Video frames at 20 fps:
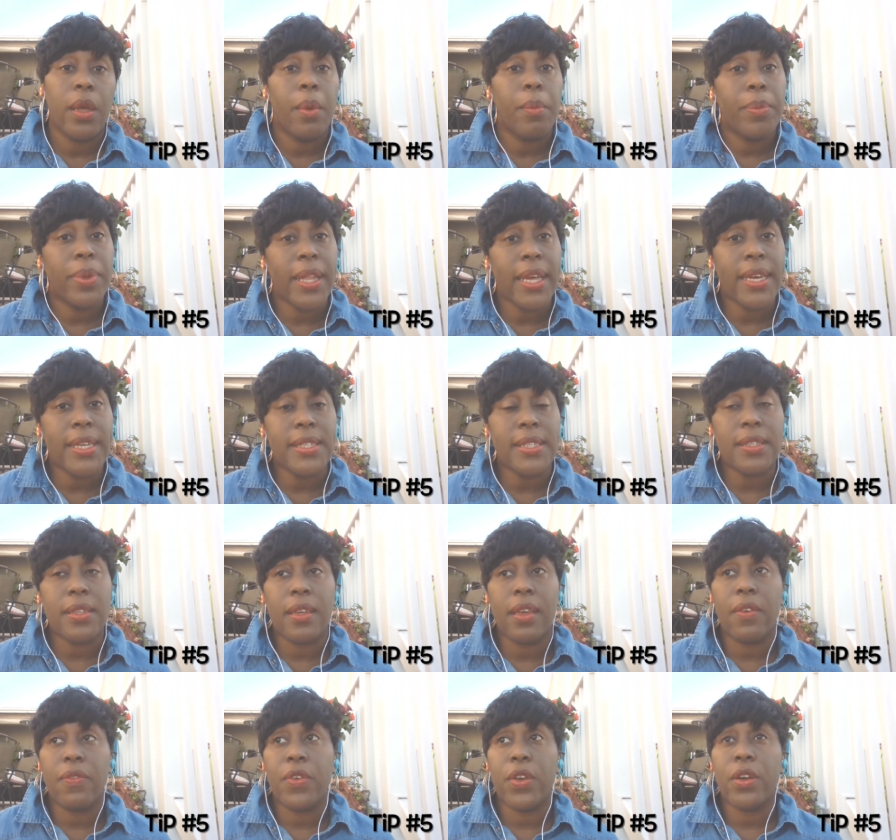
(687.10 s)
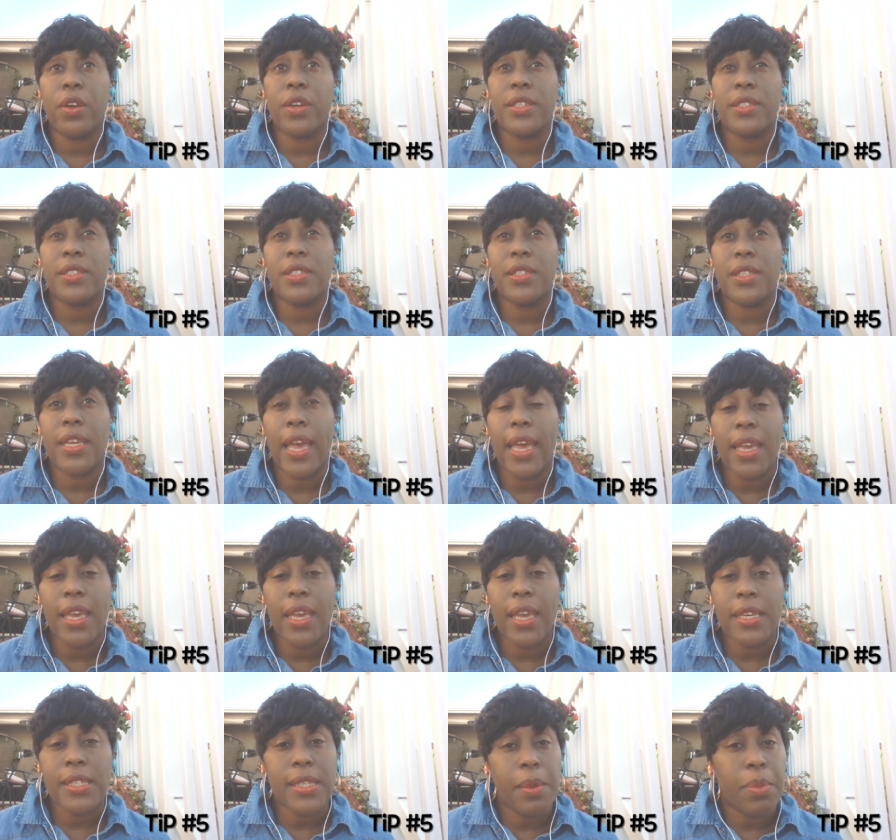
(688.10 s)
Plus, if you're
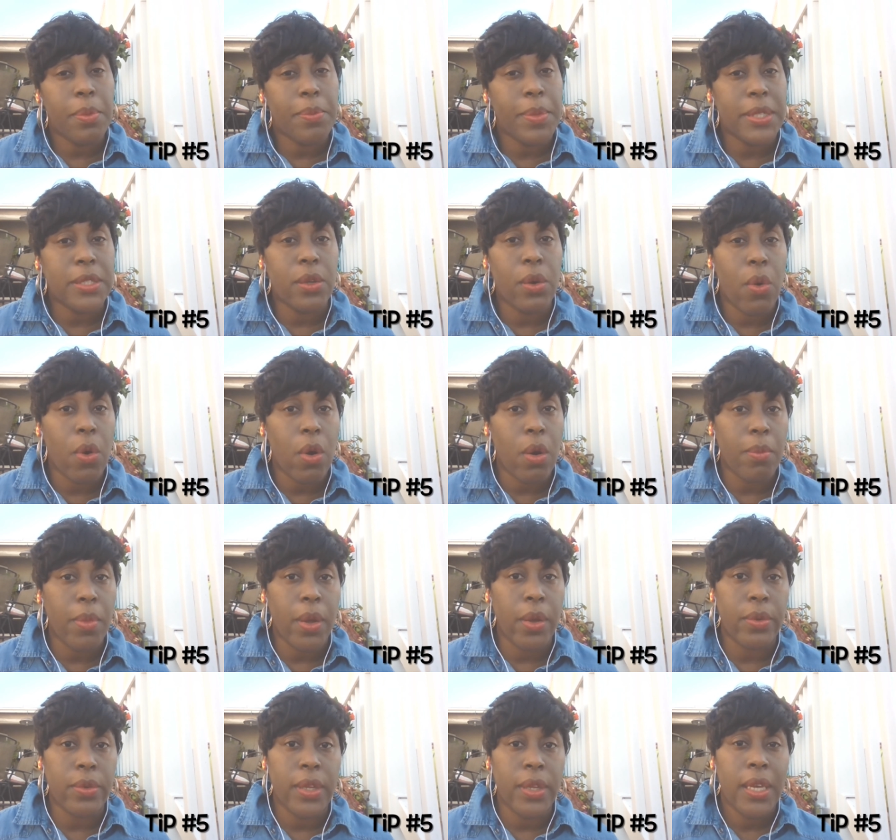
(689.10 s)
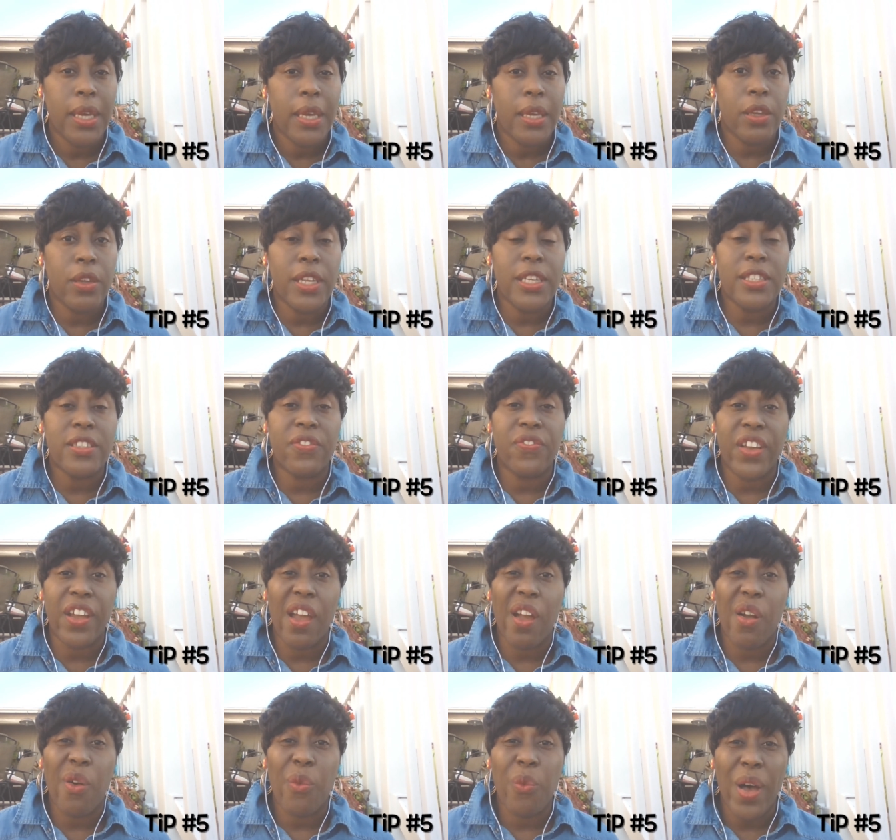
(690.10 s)
taking a supplemental hormone, you need to figure
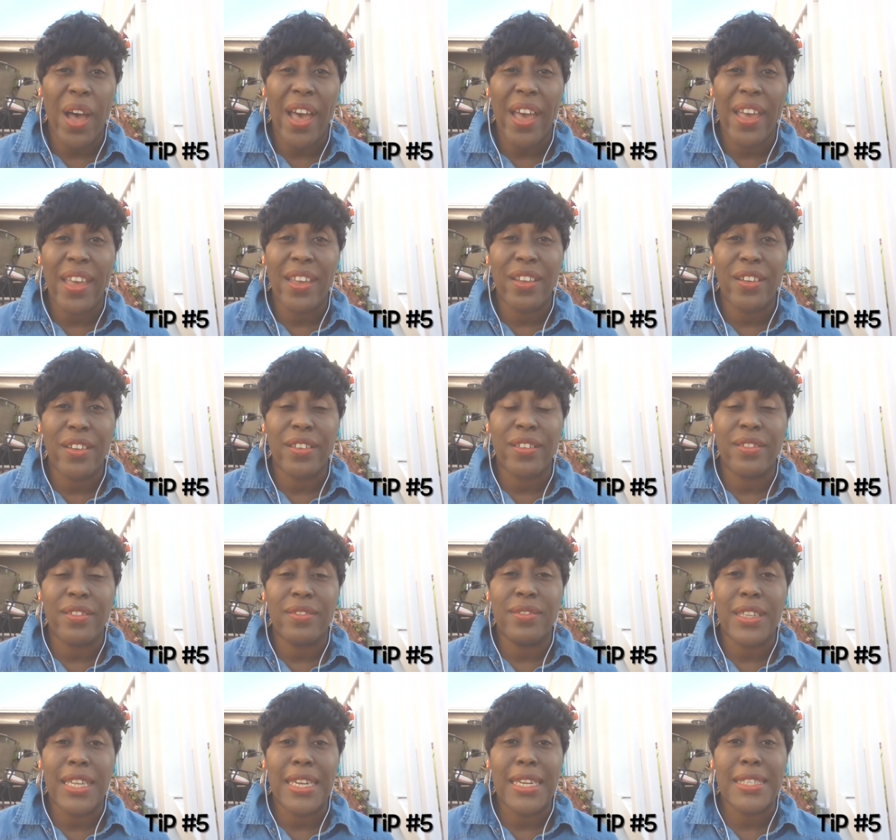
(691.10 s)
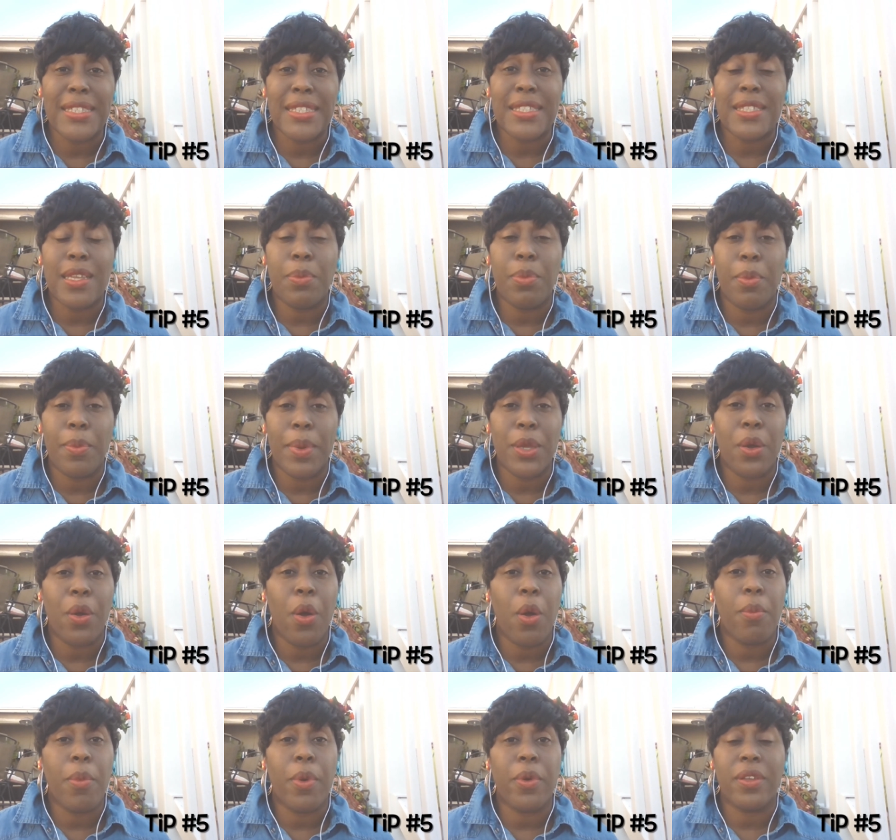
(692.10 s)
out why you're needing to supplement your
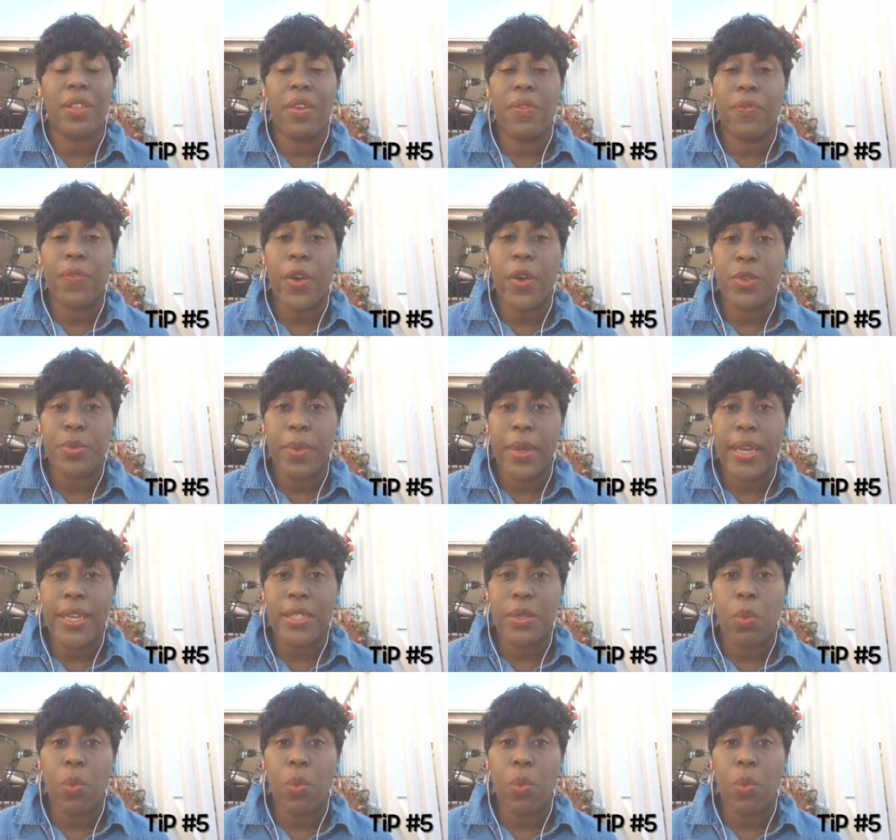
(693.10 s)
hormone in the first place.